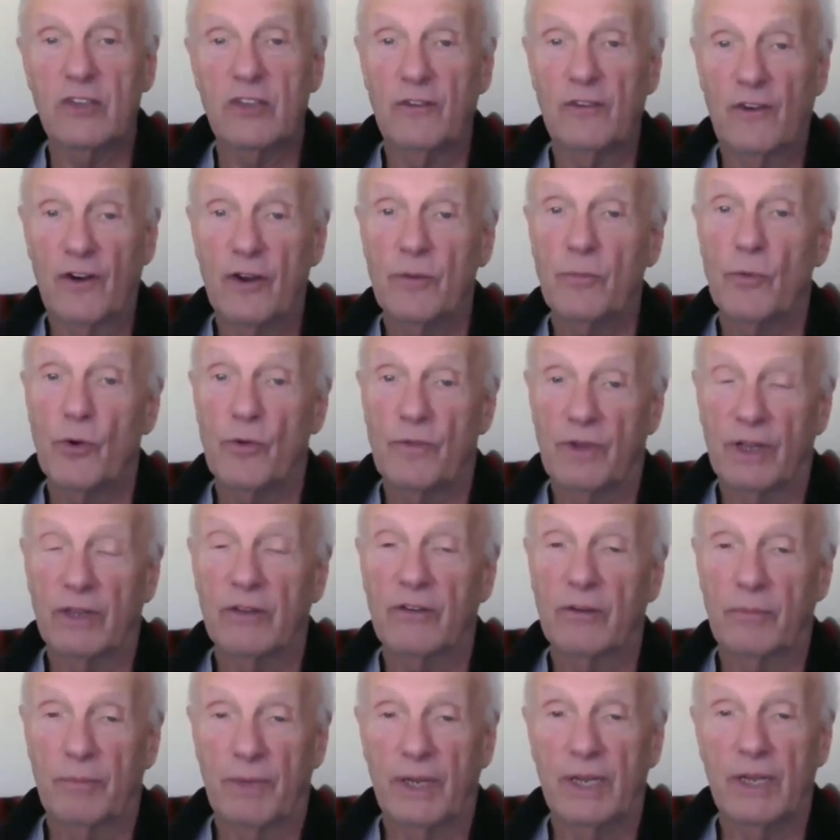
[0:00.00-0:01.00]
very moving
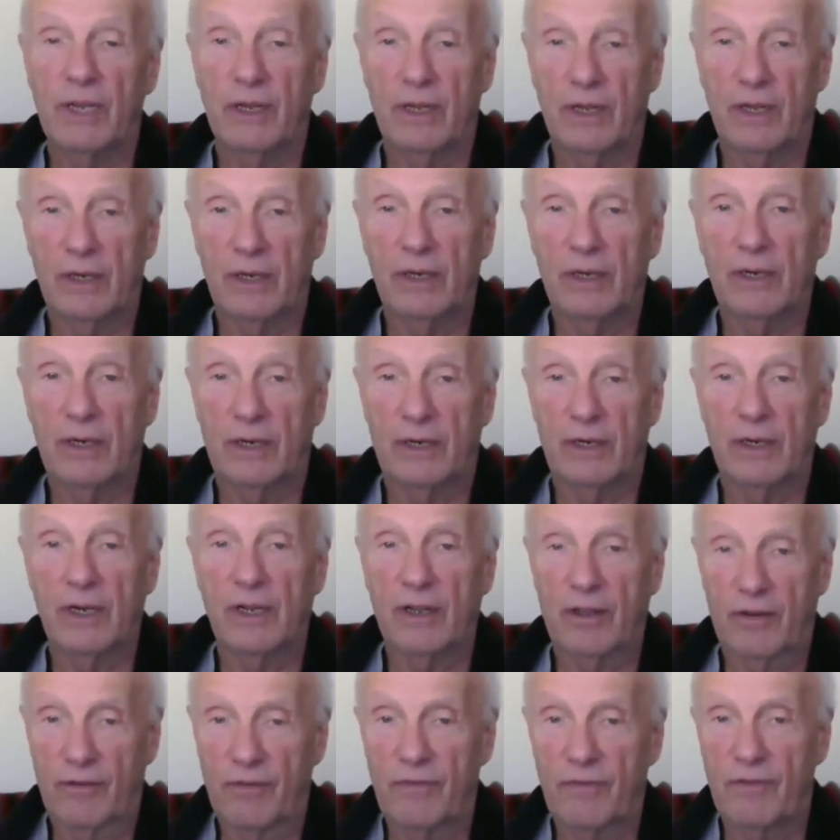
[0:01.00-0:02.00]
to me. I
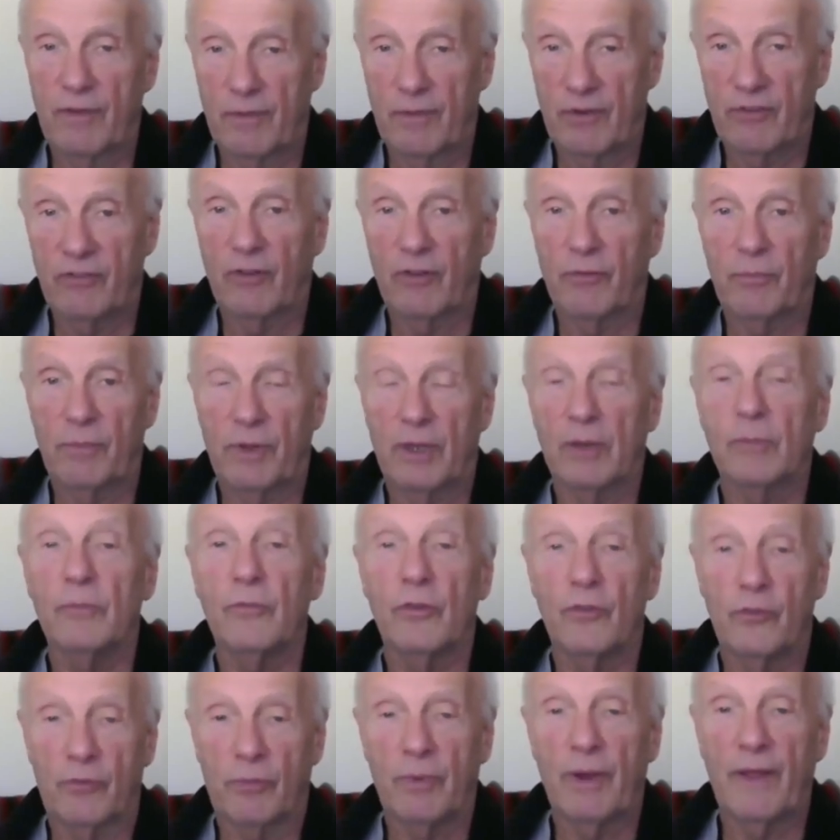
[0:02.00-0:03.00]
can feel myself being
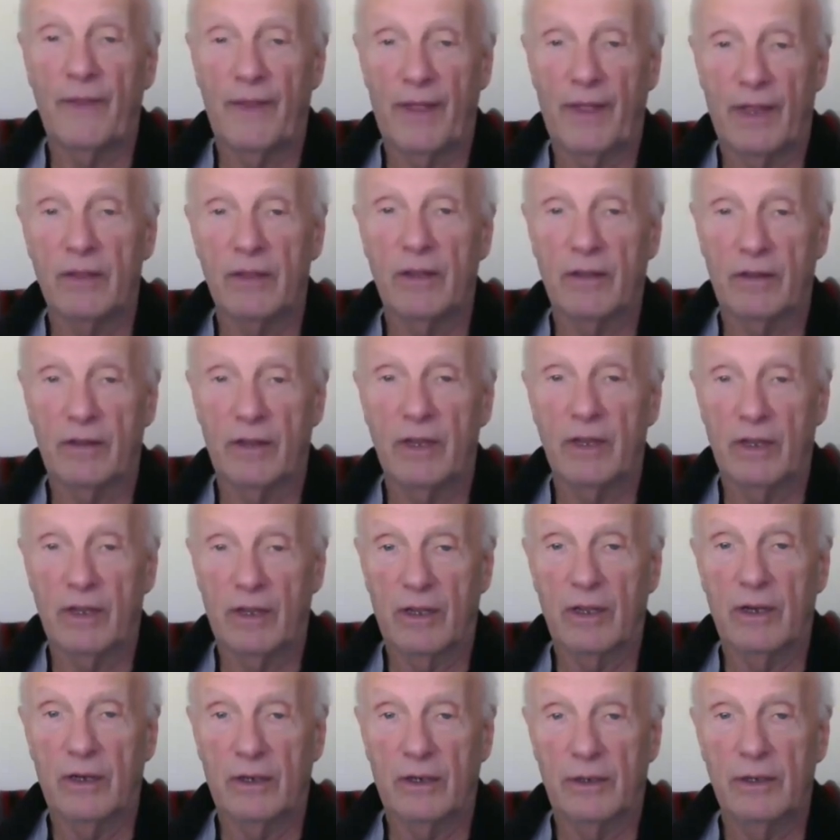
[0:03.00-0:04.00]
moved by that. To be,
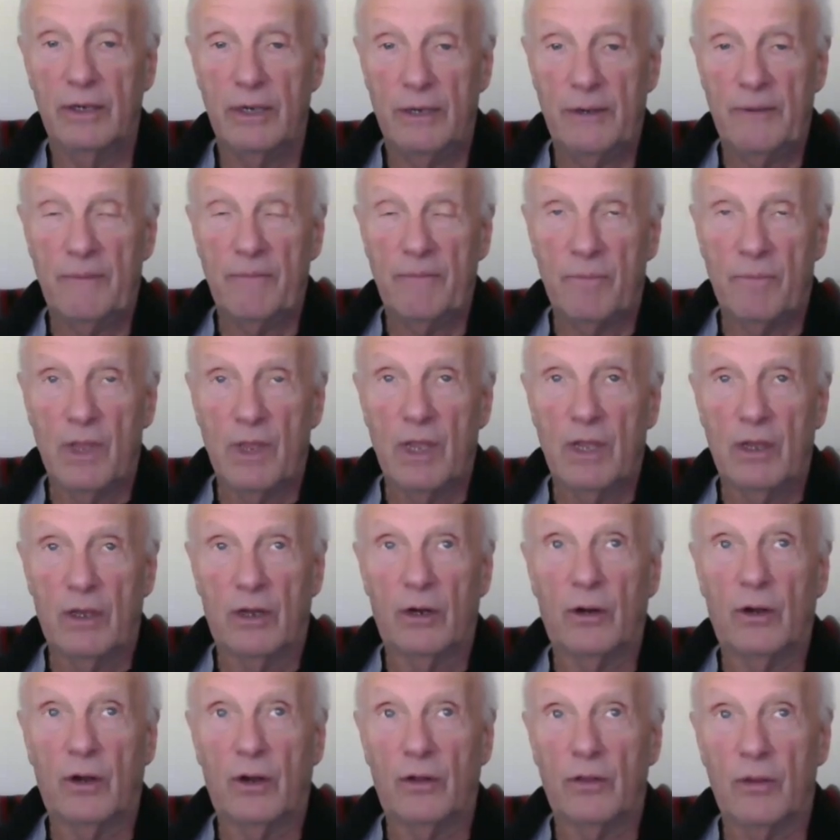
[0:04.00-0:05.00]
you
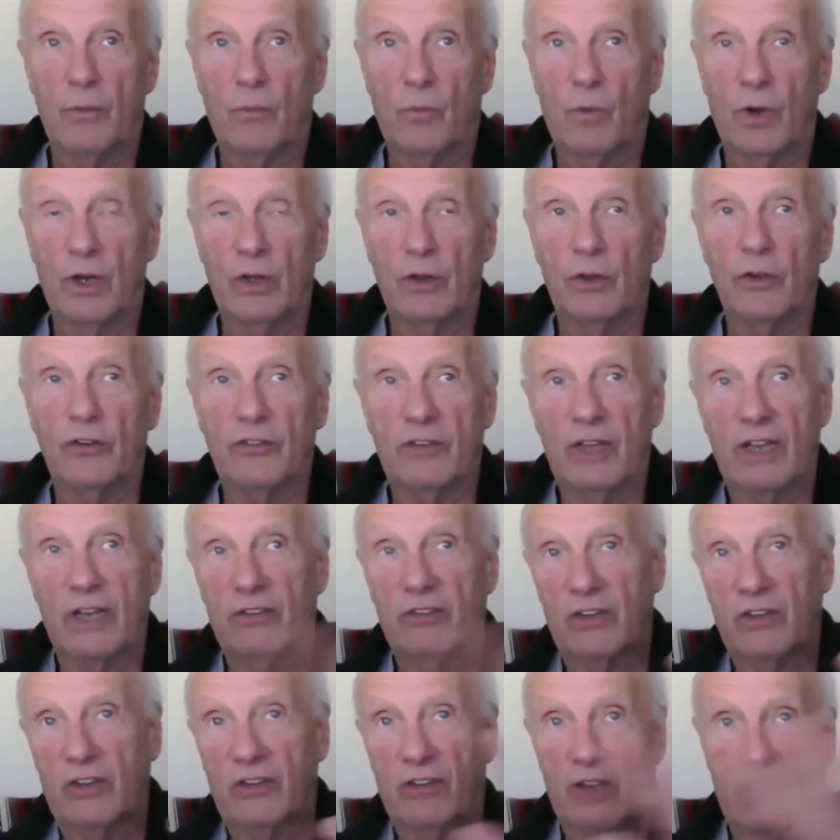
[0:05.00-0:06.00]
know, what looks like
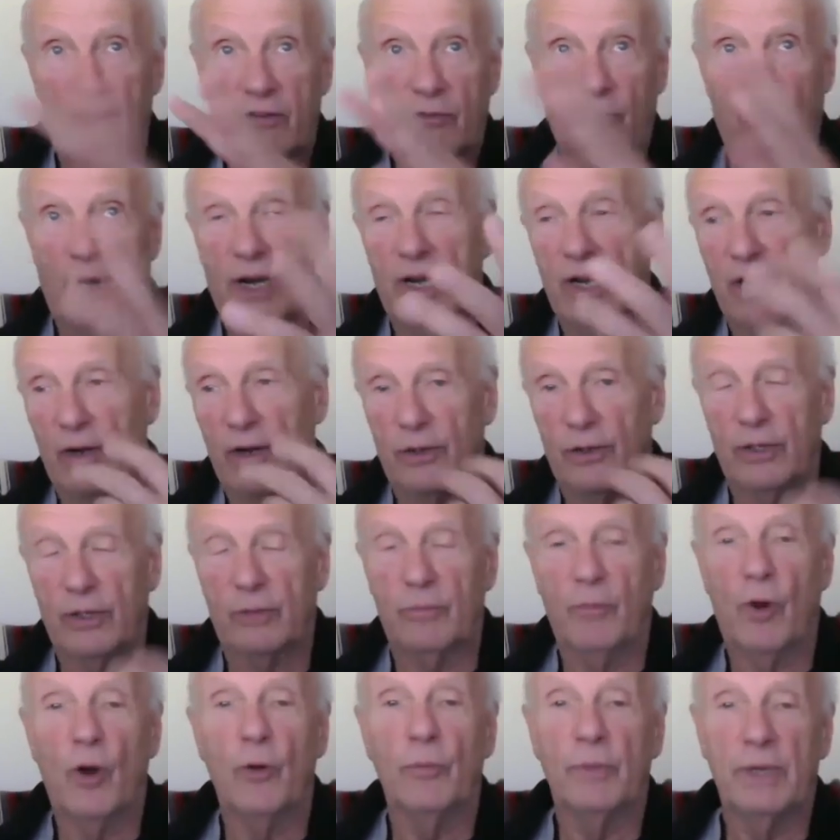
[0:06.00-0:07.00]
success right here in
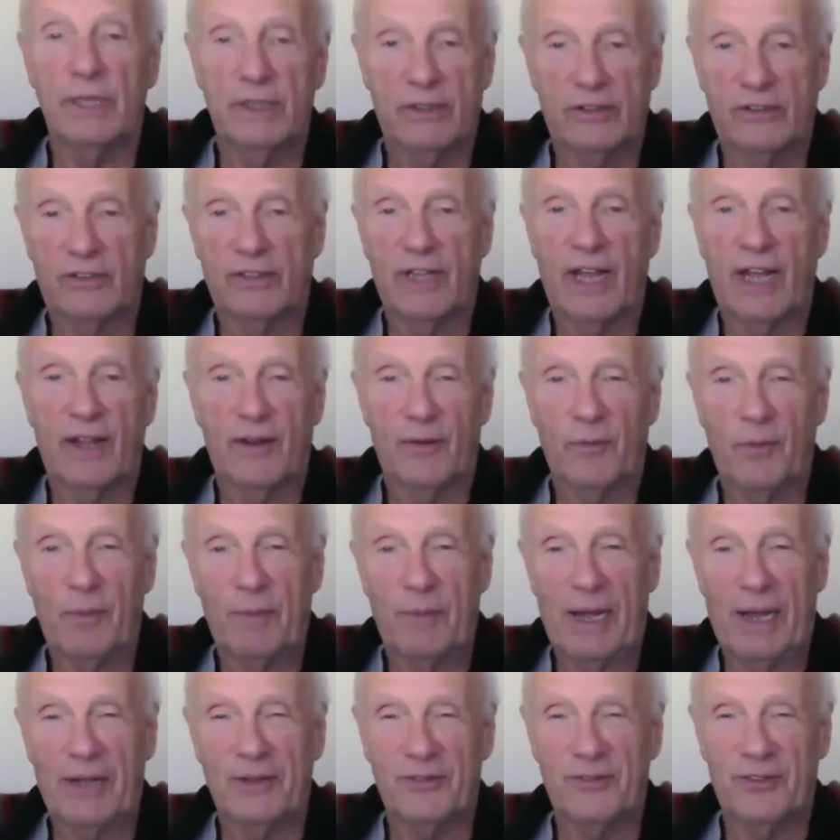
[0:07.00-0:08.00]
the moment is not
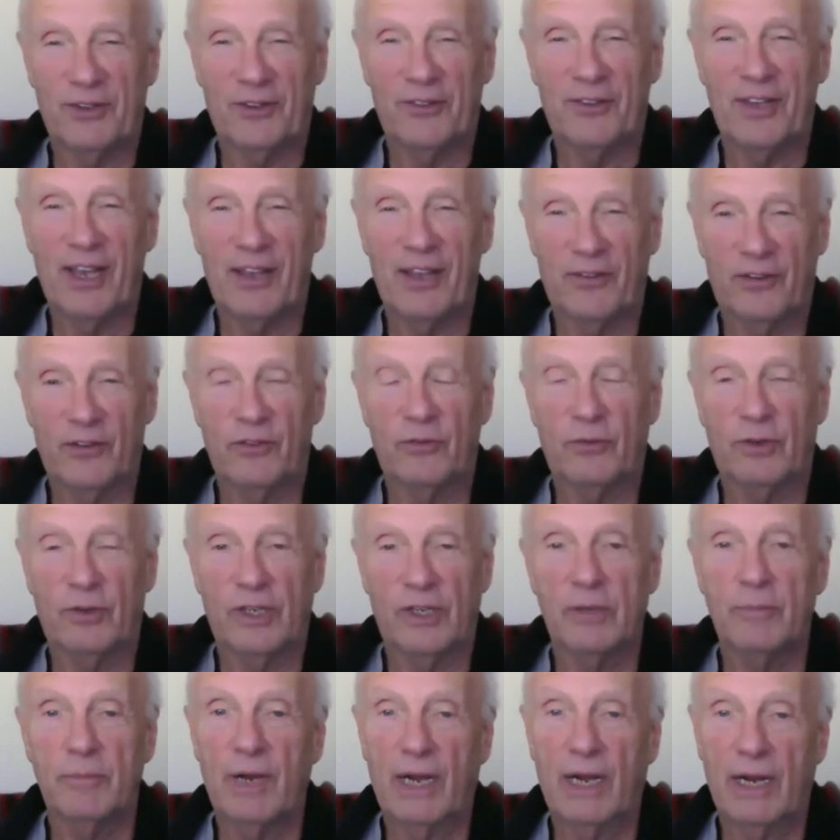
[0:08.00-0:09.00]
about success. It's
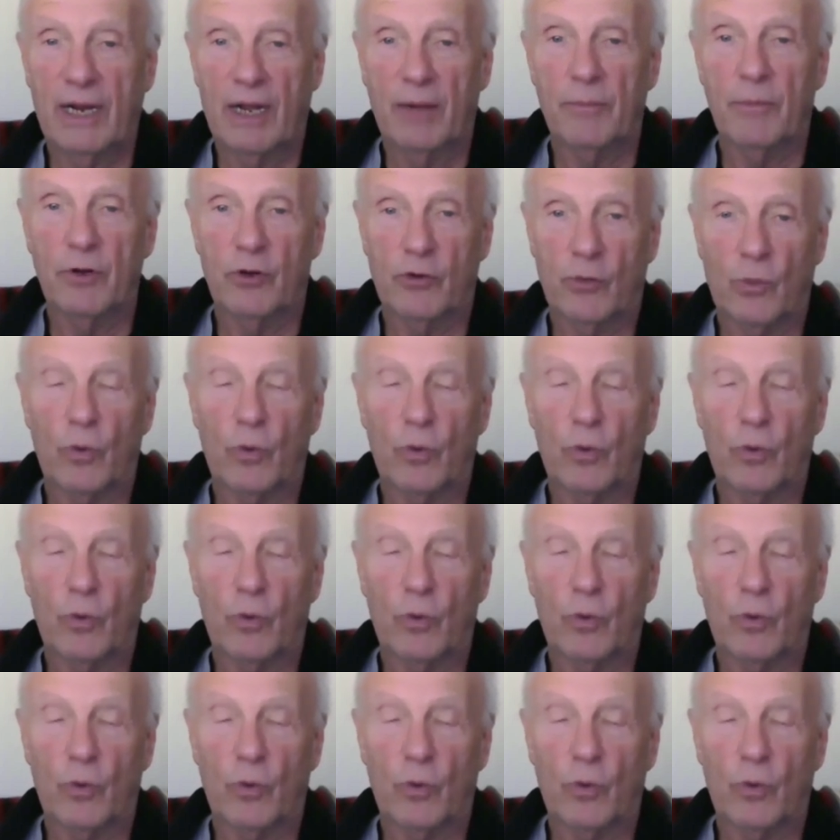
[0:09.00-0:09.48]
really about how much